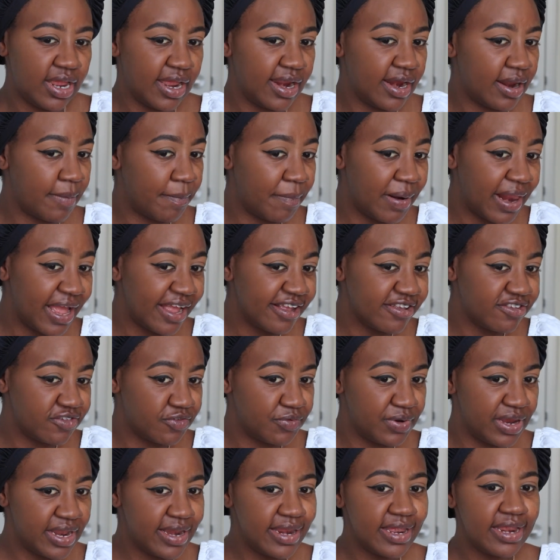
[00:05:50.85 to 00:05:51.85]
it applies
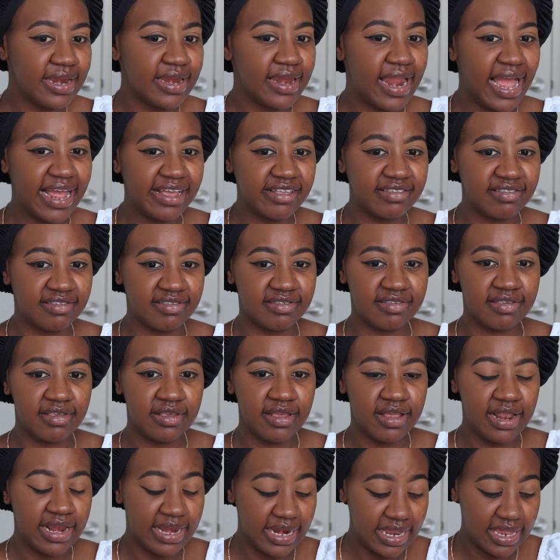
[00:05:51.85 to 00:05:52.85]
really
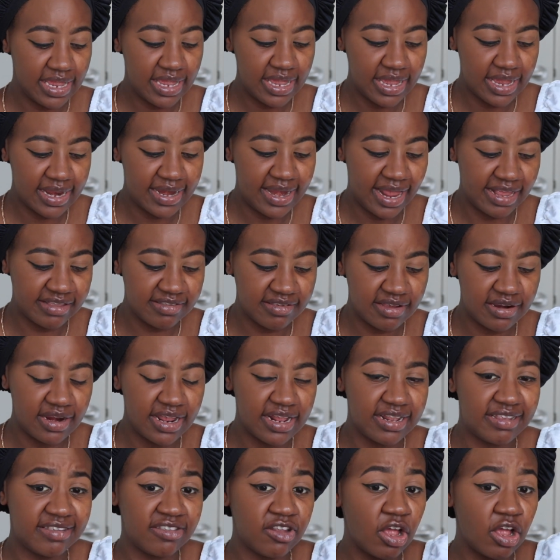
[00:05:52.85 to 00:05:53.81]
nicely. It doesn't